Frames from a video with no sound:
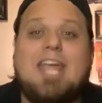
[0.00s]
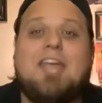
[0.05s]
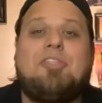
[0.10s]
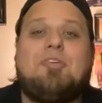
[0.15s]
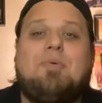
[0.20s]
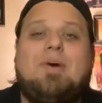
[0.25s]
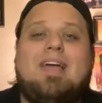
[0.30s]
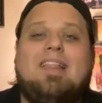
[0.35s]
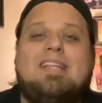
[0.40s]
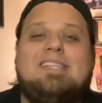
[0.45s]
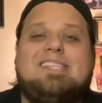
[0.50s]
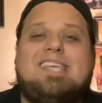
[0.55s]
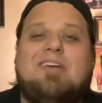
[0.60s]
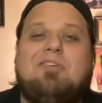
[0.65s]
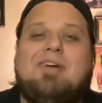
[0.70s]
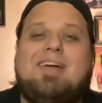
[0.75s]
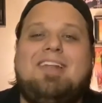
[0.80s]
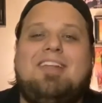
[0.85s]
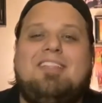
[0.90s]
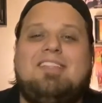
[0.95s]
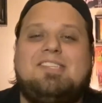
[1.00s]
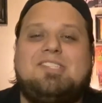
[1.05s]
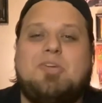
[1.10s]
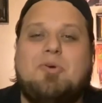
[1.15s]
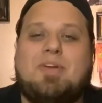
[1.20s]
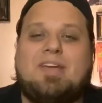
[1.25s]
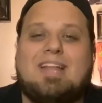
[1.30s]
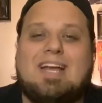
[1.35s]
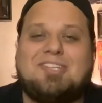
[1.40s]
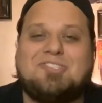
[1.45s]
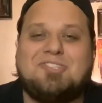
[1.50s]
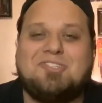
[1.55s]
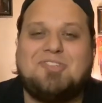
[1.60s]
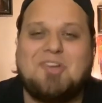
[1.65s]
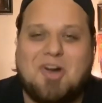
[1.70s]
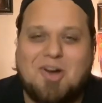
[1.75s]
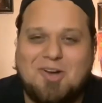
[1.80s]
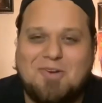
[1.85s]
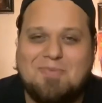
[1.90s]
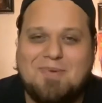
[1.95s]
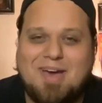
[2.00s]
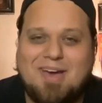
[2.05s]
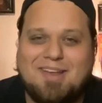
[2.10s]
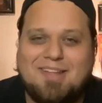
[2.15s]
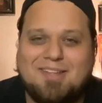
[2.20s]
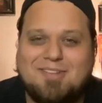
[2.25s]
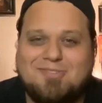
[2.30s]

Either way, let's get right into this so we can actually talk about it.